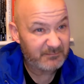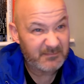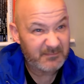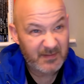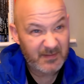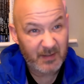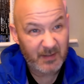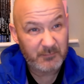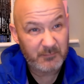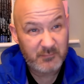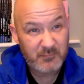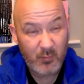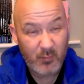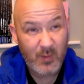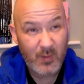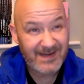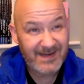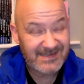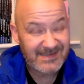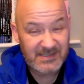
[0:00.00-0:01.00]
That
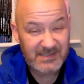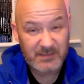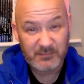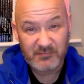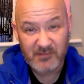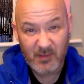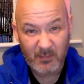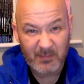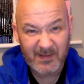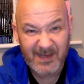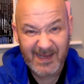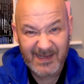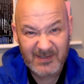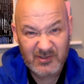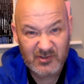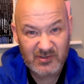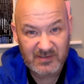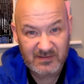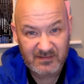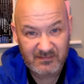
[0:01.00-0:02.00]
Wednesday probably
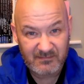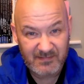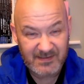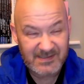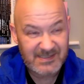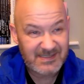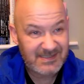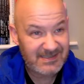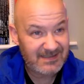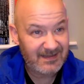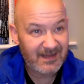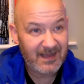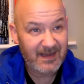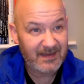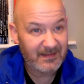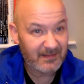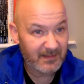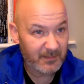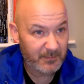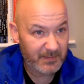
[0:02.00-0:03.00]
edged the
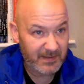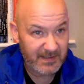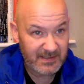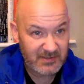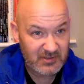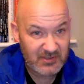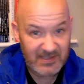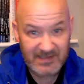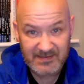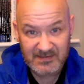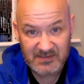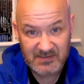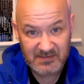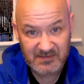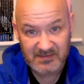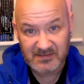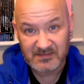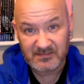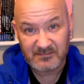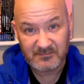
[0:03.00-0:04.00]
slightly better chances.